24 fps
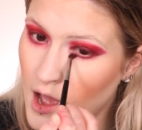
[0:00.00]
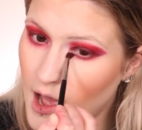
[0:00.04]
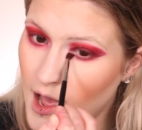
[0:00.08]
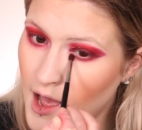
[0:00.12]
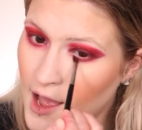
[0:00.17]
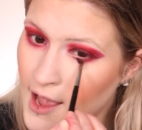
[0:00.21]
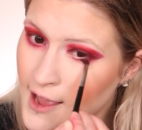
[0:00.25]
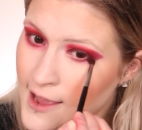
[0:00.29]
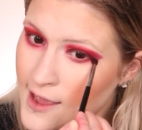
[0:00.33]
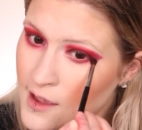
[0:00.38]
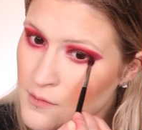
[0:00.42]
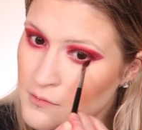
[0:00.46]

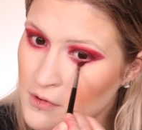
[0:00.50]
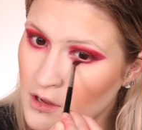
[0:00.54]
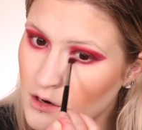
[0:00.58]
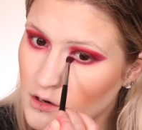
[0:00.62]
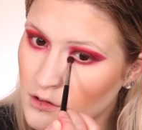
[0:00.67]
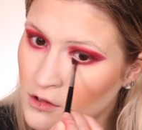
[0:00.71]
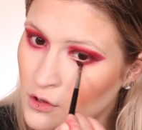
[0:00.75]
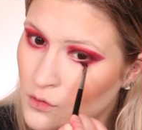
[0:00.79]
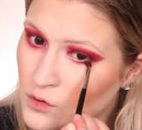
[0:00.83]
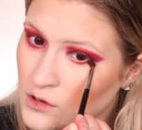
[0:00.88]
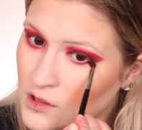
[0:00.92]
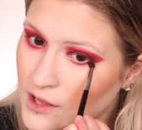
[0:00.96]
I am
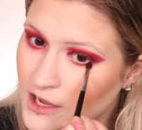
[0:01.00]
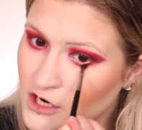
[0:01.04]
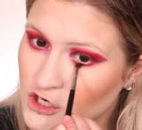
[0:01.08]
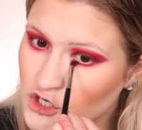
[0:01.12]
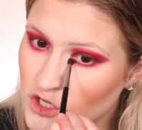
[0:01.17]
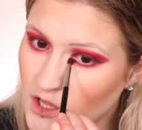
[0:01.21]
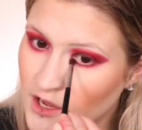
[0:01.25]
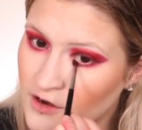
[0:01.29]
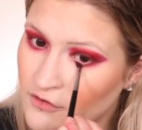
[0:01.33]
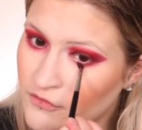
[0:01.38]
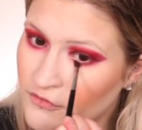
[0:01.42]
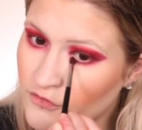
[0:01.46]
not a lower
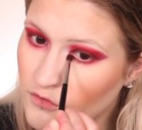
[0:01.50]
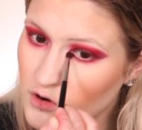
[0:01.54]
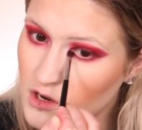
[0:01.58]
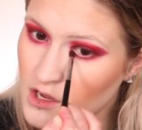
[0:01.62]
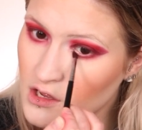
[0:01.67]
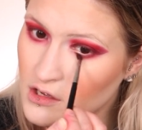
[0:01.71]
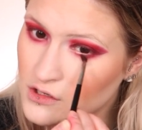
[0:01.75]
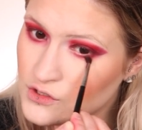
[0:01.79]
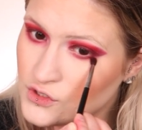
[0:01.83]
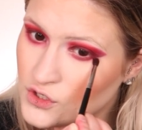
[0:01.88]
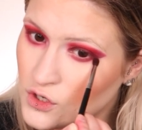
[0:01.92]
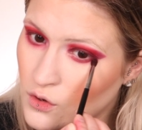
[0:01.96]
lash line
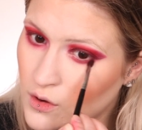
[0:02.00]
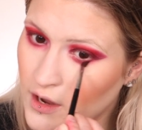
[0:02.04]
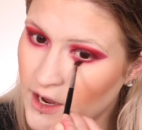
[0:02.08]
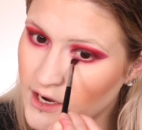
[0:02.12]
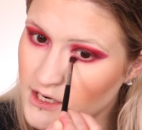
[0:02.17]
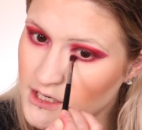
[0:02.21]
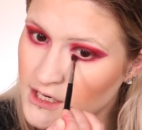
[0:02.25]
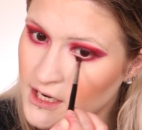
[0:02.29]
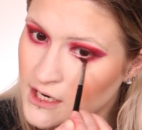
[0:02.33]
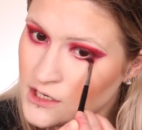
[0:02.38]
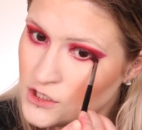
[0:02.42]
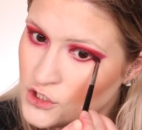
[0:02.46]
freak, so
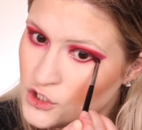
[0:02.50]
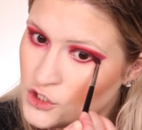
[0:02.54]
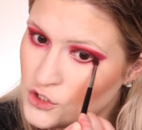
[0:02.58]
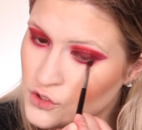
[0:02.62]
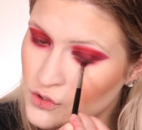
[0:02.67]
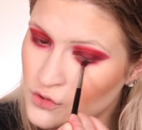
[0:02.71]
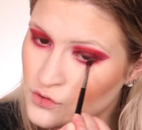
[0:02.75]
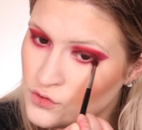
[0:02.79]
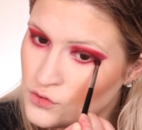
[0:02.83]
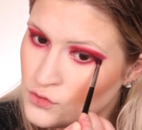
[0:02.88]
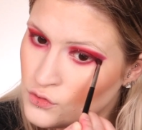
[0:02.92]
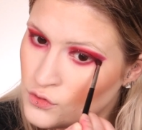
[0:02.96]
I tend
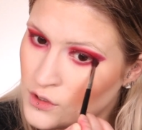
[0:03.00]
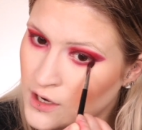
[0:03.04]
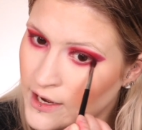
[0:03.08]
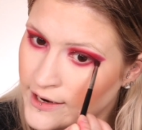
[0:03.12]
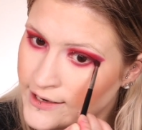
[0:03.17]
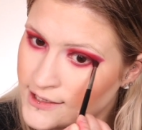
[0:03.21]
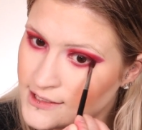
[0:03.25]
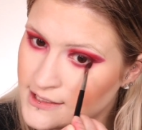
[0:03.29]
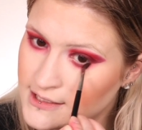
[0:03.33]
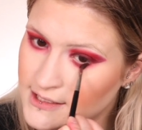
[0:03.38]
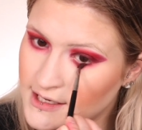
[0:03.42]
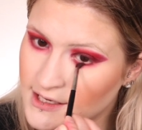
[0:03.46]
to
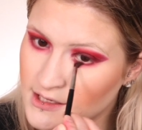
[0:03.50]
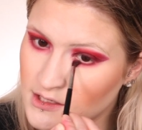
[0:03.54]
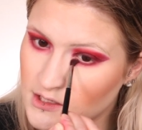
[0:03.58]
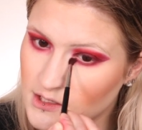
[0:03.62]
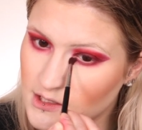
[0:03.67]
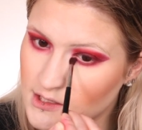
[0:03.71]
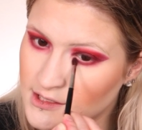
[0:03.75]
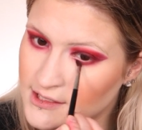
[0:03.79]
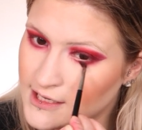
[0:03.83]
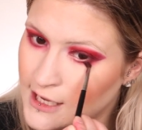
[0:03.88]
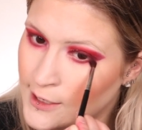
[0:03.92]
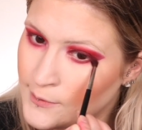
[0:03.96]
kind of stick to
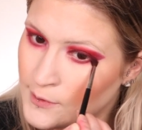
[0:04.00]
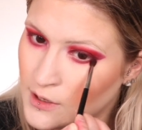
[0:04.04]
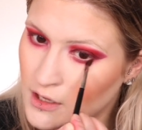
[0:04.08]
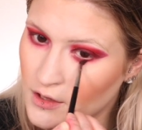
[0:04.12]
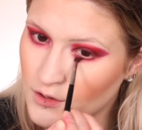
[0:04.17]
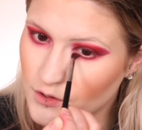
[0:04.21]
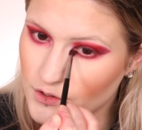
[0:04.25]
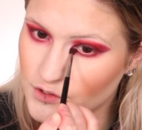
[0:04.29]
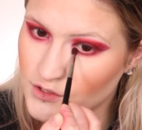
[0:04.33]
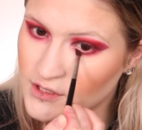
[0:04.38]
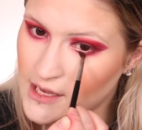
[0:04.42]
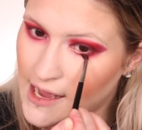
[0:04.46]
the same
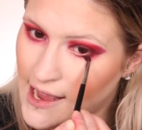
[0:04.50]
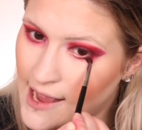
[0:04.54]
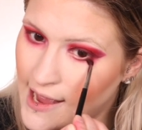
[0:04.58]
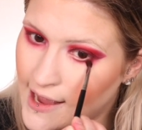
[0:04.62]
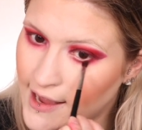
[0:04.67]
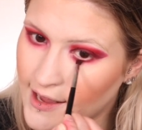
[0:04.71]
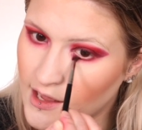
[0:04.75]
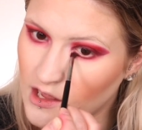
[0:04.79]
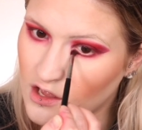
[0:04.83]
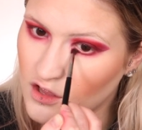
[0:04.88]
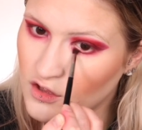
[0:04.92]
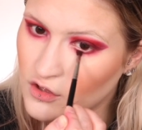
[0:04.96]
colors
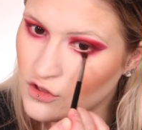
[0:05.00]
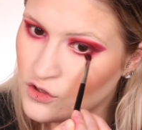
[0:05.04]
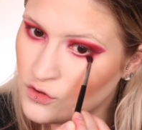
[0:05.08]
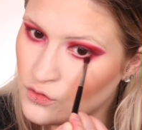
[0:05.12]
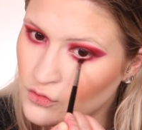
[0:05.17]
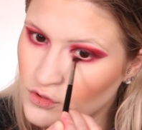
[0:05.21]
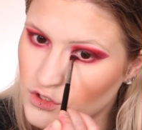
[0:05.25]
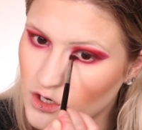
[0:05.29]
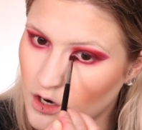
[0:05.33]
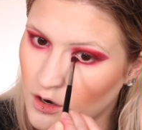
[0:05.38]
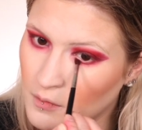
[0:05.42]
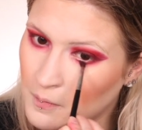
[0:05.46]
I
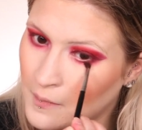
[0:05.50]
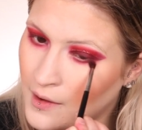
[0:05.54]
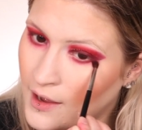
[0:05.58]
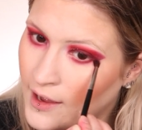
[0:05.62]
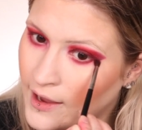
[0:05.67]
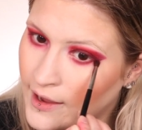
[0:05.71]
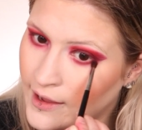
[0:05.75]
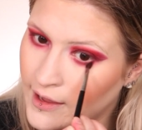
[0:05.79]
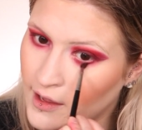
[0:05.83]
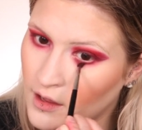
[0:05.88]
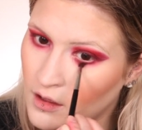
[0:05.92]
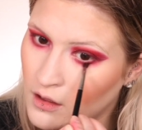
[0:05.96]
used on
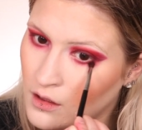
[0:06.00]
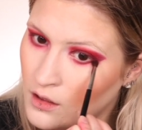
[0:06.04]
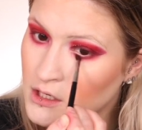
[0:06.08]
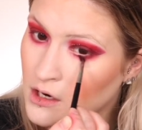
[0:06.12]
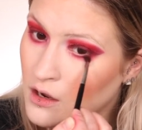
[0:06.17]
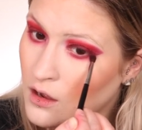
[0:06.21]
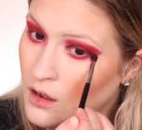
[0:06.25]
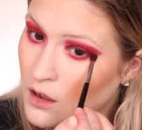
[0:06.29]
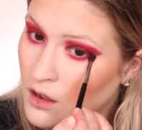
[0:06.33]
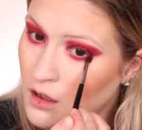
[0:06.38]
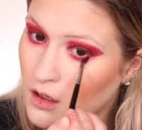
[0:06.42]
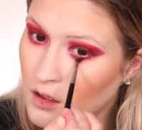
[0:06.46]
my
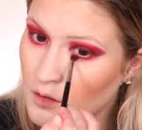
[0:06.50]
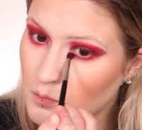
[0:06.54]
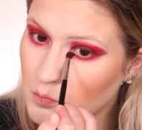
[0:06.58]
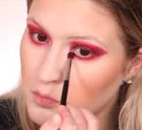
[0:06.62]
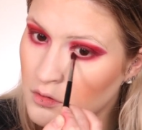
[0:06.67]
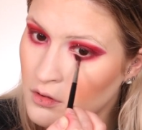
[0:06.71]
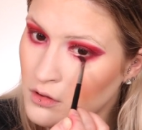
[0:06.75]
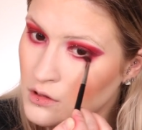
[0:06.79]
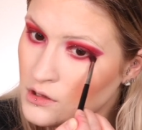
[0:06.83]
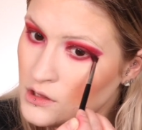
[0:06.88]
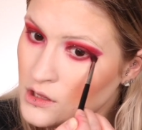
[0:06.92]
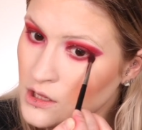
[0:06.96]

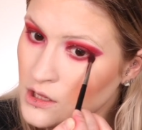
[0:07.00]
top